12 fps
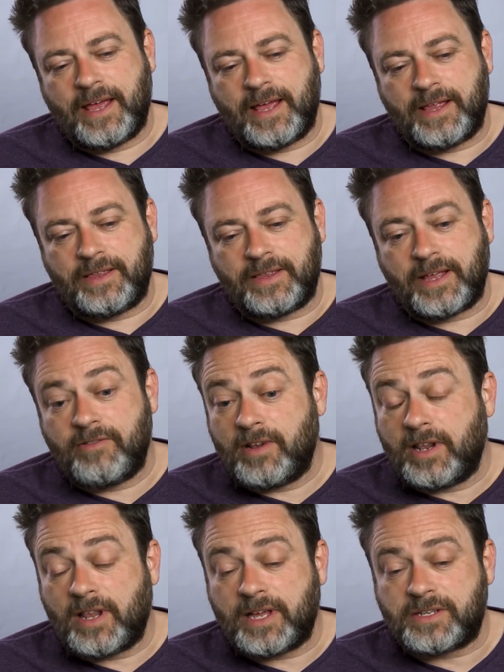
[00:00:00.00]
And they
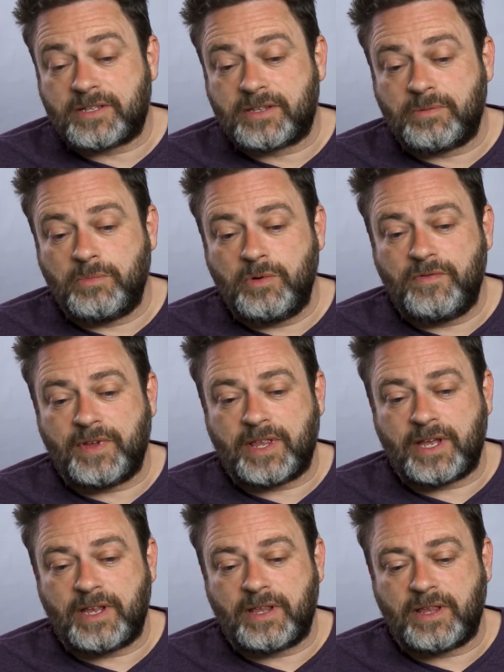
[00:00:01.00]
really liked the movie.
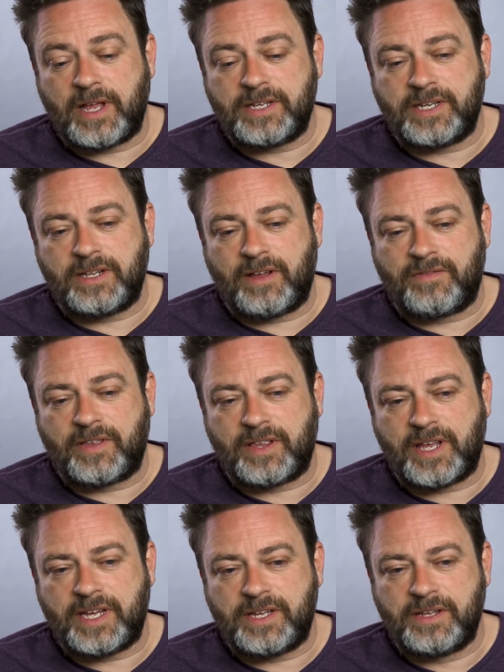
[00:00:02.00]
They liked it enough that
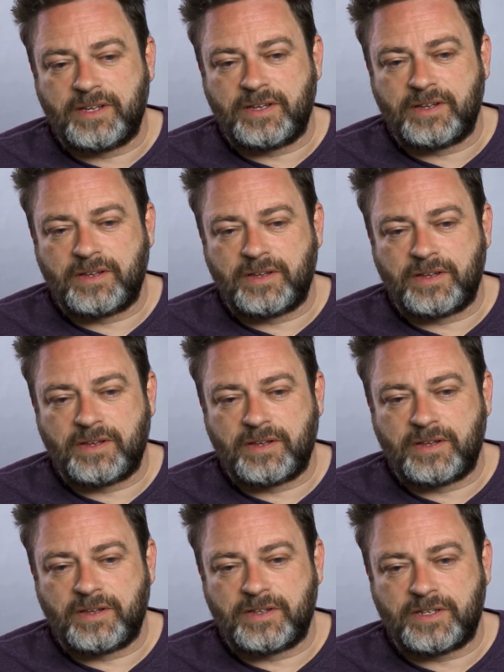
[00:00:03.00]
they
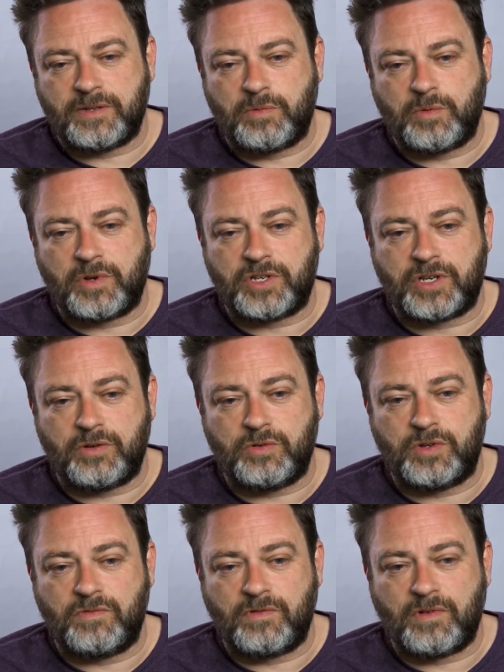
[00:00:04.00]
said, "We want to show
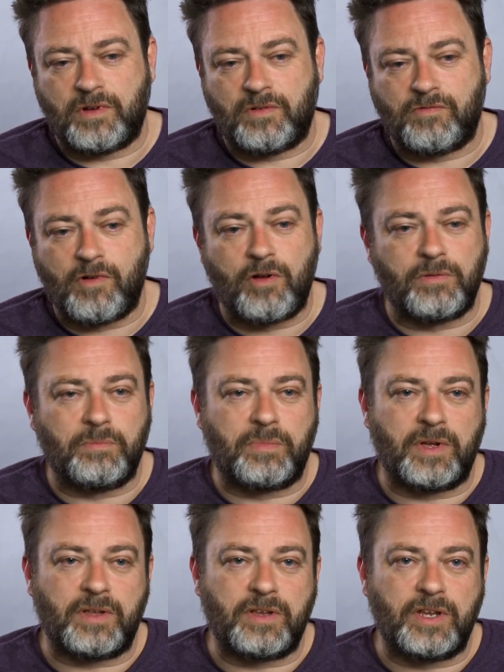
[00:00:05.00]
uh, Ron,
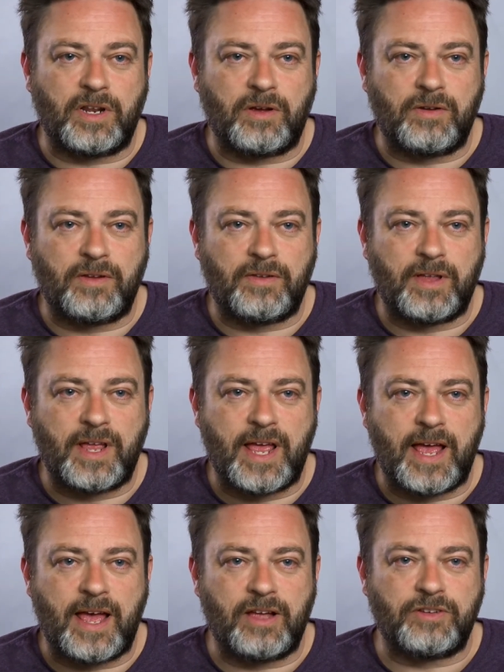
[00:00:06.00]
but you know,
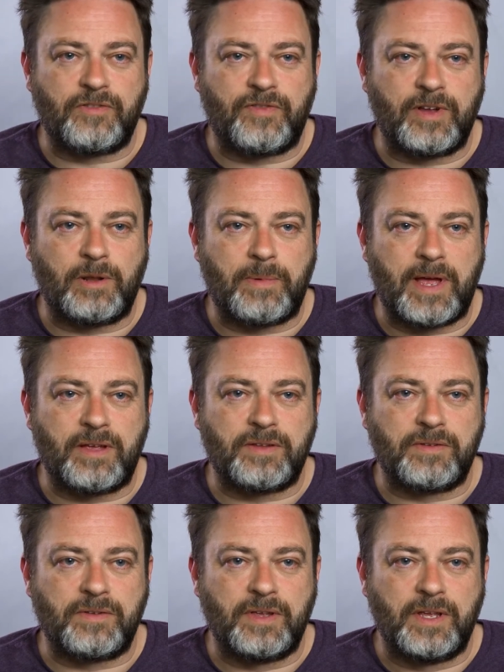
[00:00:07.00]
how do you feel about
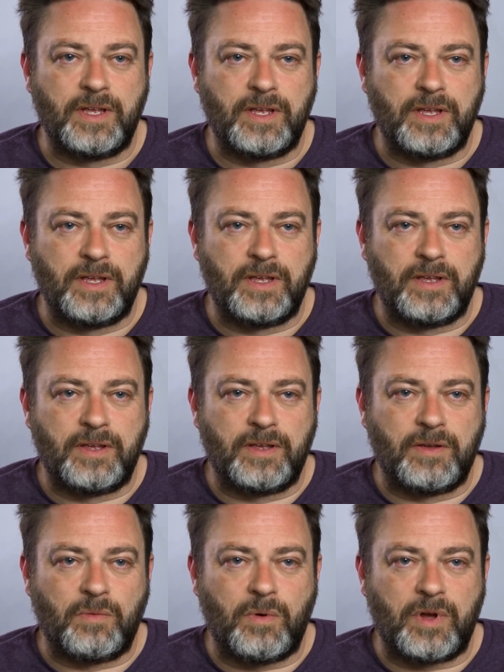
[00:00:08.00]

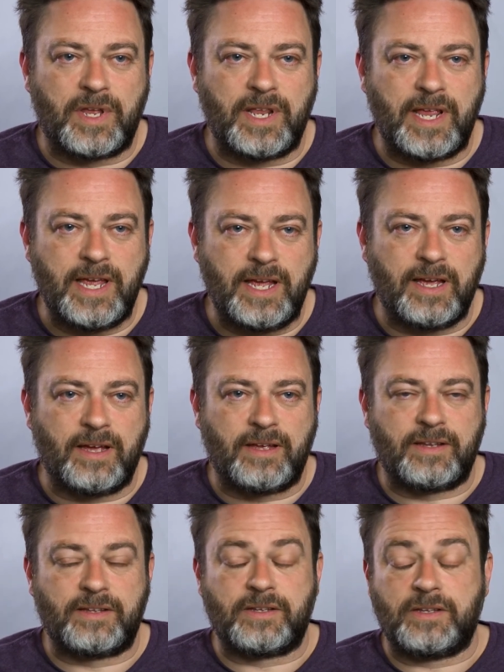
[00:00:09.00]
working here?"
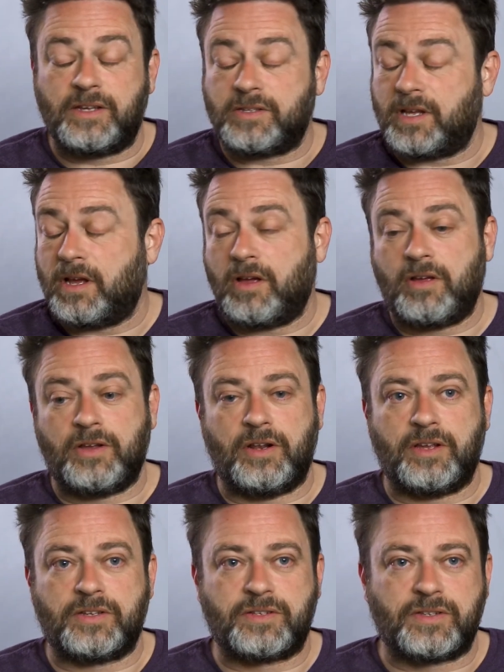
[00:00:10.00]
I was like, "Oh,
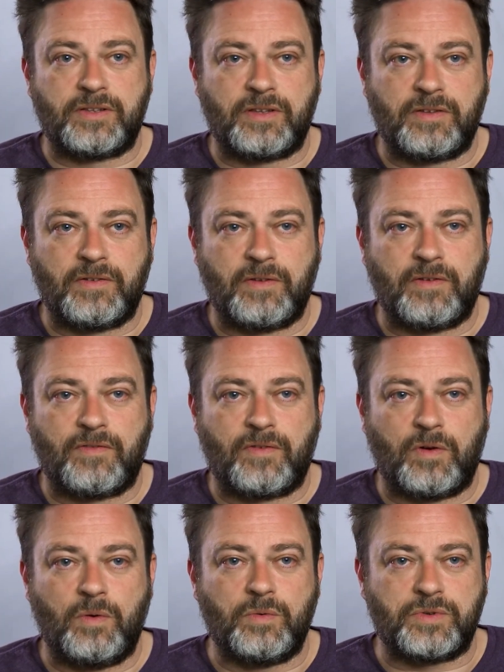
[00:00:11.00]
that's of
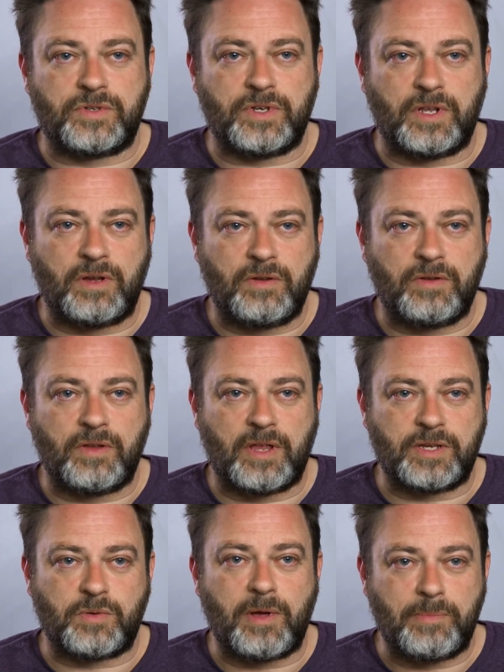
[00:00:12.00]
course, you know,
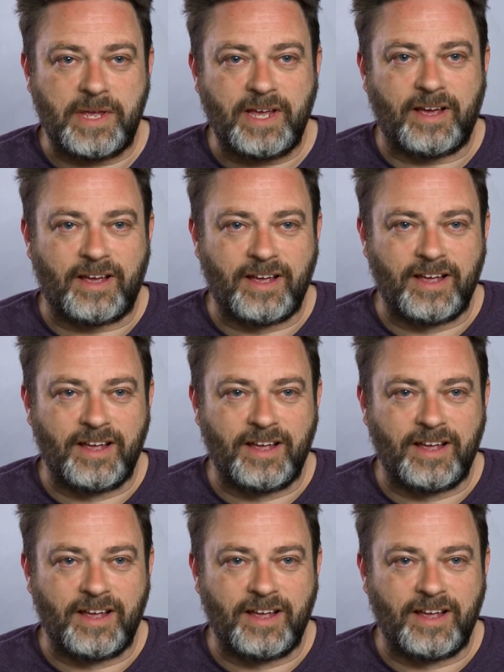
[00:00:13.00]
that's why I'm here."